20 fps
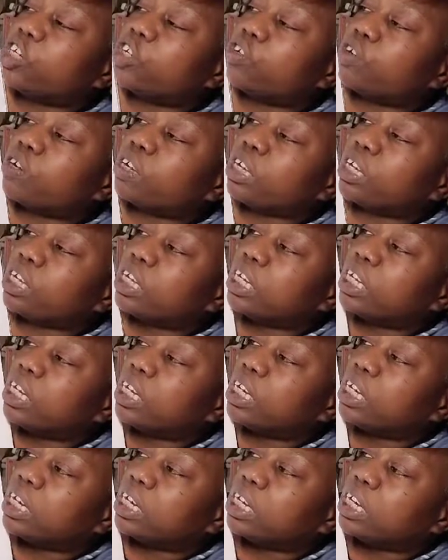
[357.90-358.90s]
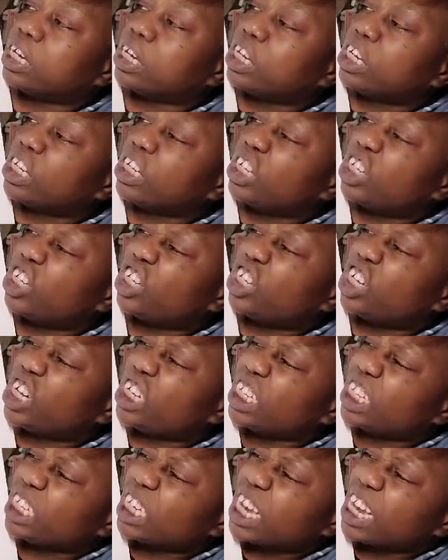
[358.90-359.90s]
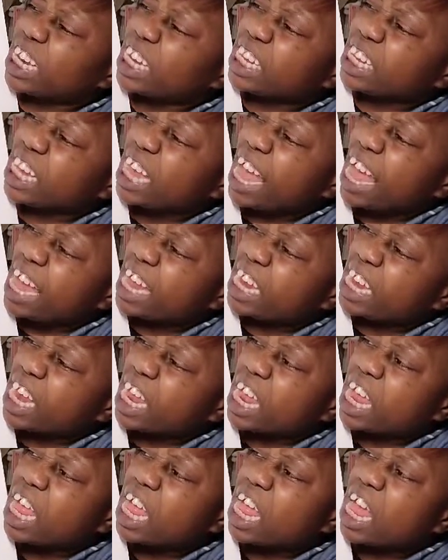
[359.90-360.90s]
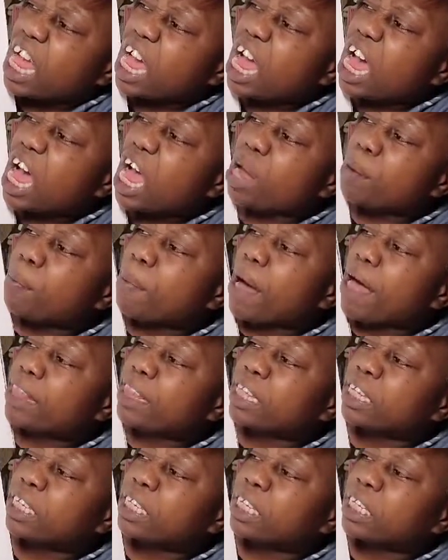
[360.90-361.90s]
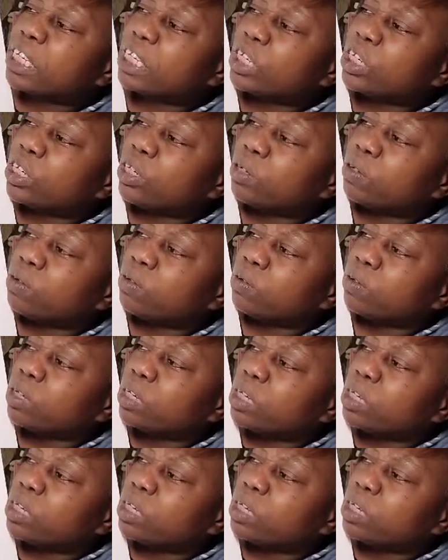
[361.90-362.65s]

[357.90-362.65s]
struck again, just like that. Hypothesis two